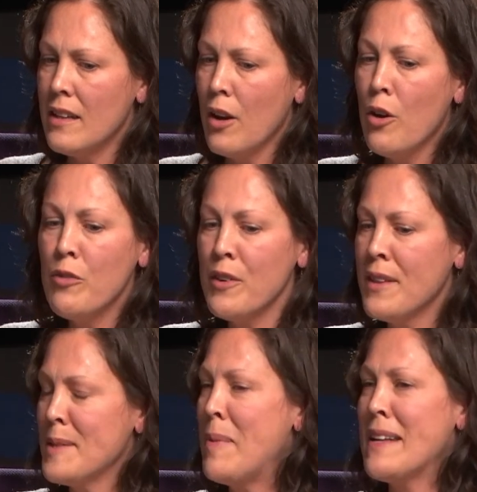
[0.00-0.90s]
over
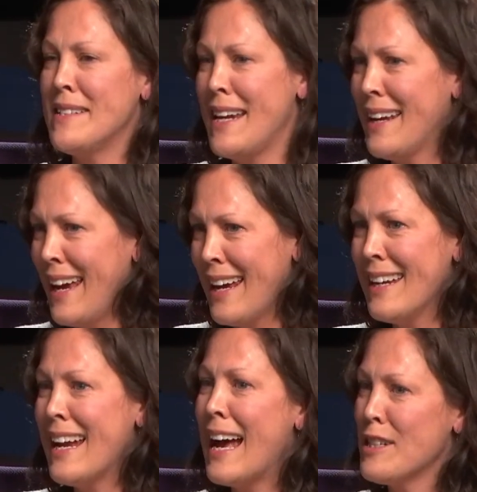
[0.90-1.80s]
this past decade,
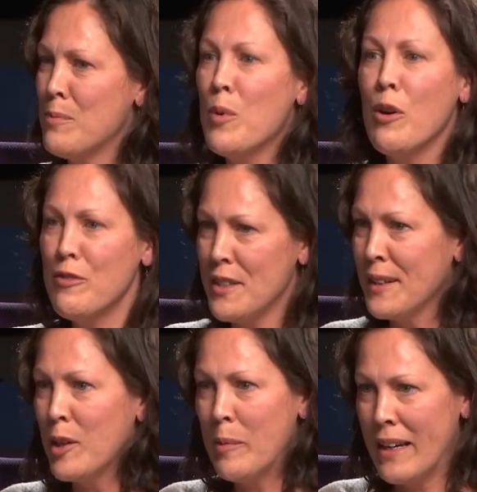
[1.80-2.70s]
it has morphed a
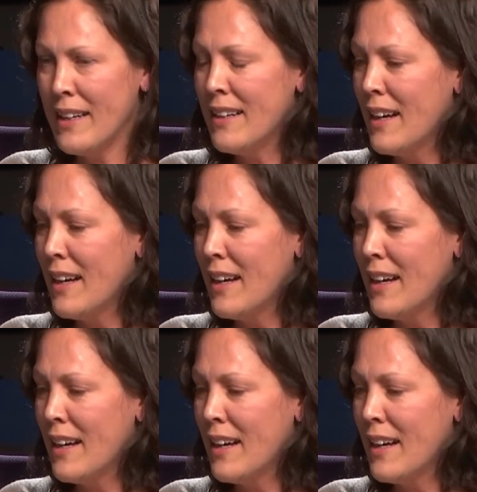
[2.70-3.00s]
little bit.